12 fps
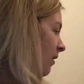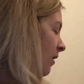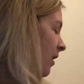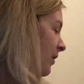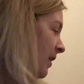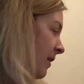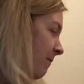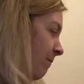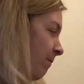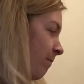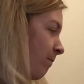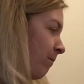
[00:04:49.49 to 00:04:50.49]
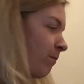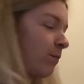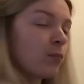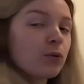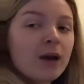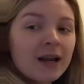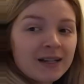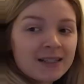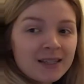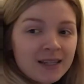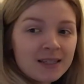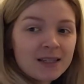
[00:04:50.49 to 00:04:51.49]
Okay,
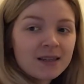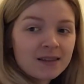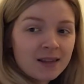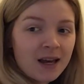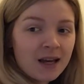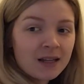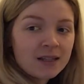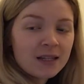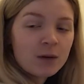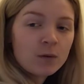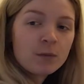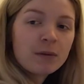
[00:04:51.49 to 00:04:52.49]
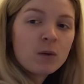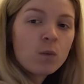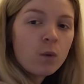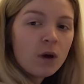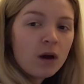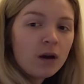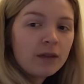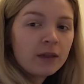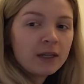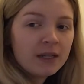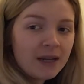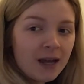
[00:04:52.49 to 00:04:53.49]
practice that. It would be worth
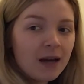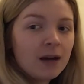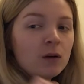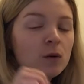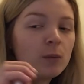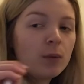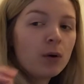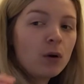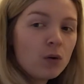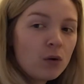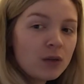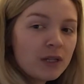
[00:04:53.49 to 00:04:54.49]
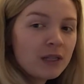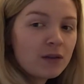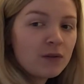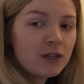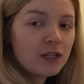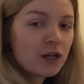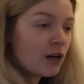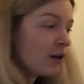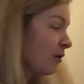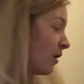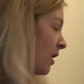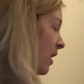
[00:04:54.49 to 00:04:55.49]
now pausing the
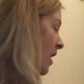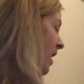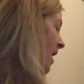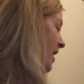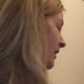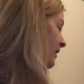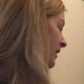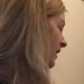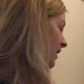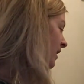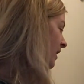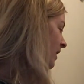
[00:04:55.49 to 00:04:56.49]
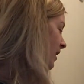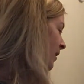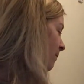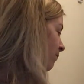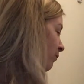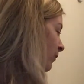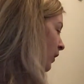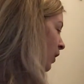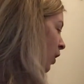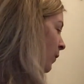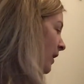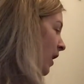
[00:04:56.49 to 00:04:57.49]
video and
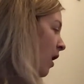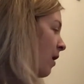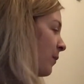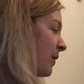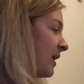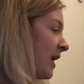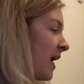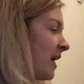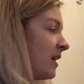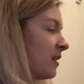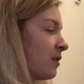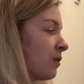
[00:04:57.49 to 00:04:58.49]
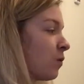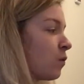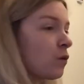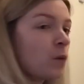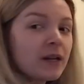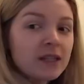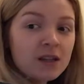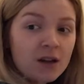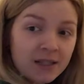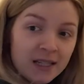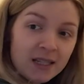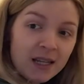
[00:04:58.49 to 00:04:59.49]
going up in 8s all the way to
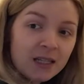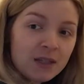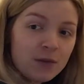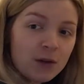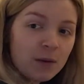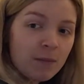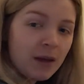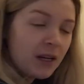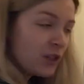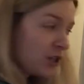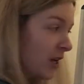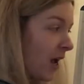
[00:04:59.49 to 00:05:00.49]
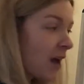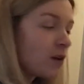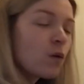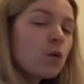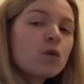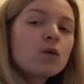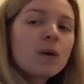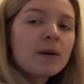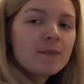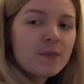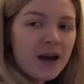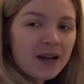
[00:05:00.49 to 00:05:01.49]
96 if you can manage it, and all the way
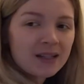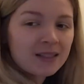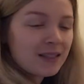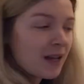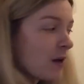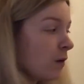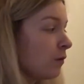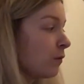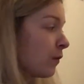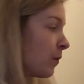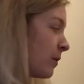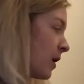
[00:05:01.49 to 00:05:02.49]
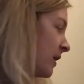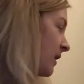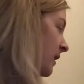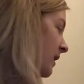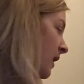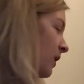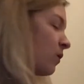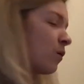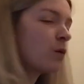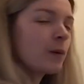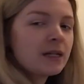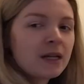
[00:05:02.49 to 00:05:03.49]
back down from 96 all the
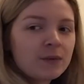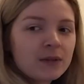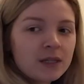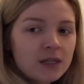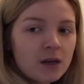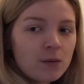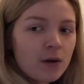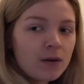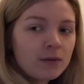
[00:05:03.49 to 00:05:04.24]
way down to 0.